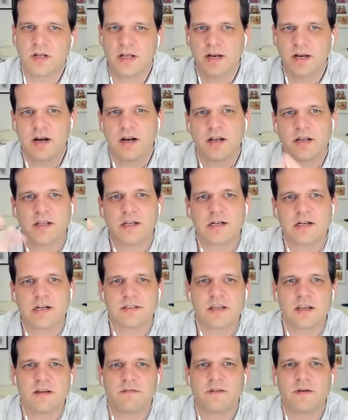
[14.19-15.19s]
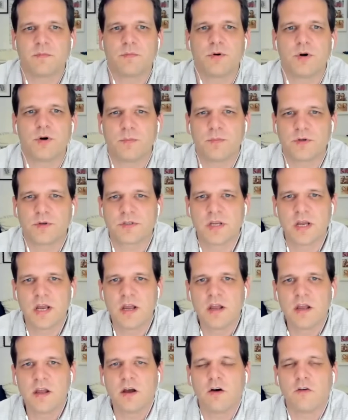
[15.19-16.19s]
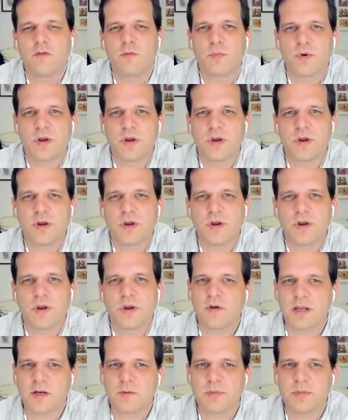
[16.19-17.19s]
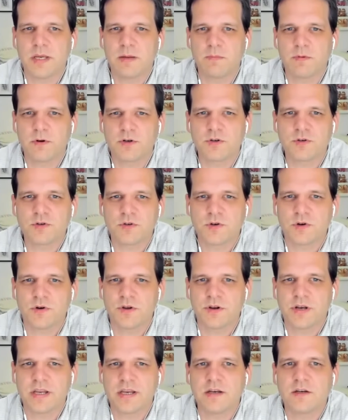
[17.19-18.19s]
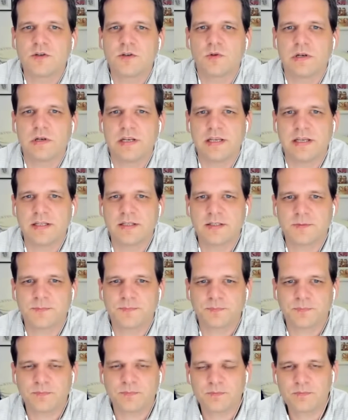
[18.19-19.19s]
Other articles have the purpose of bringing in the right people to turn into leads